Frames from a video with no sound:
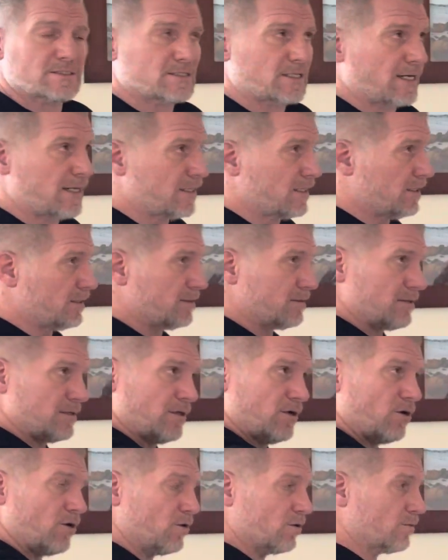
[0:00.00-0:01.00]
I can
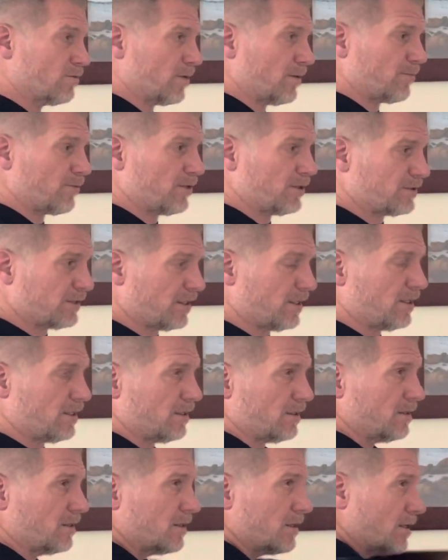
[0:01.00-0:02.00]
hold them up right
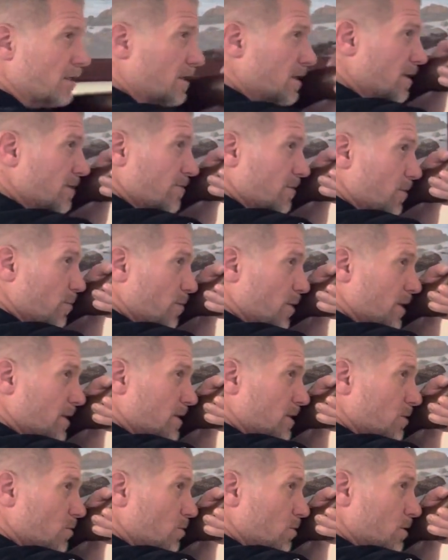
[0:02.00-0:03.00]
there. If they break
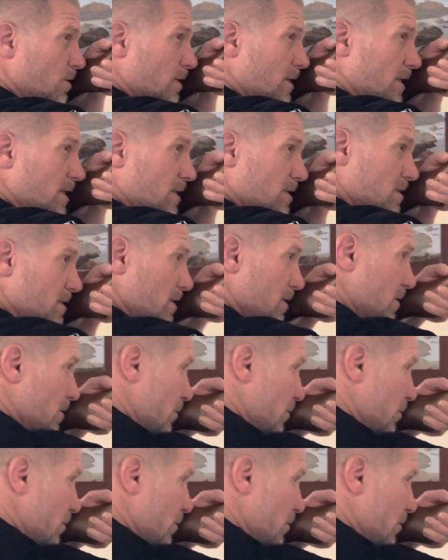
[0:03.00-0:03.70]
the corner and they continue to